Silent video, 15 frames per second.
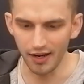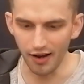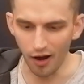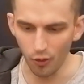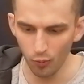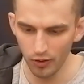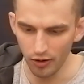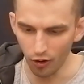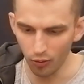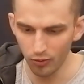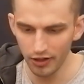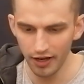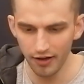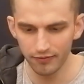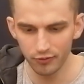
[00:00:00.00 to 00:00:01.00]
and now we
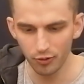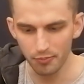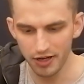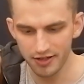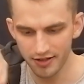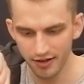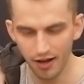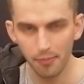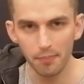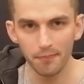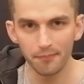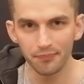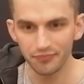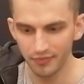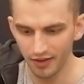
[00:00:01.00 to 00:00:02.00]
only have to mix it
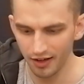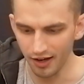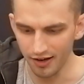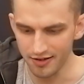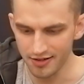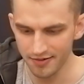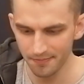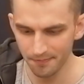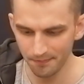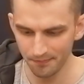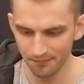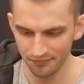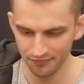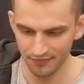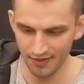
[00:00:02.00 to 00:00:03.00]
up, guys.
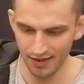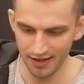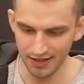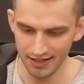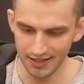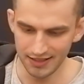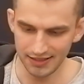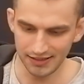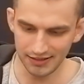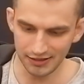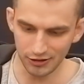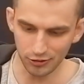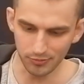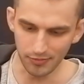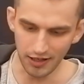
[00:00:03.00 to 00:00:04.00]

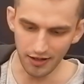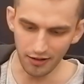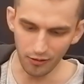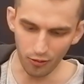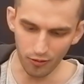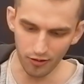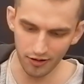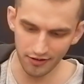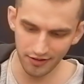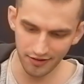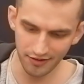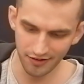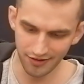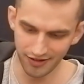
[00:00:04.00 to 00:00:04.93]
Oh my lord.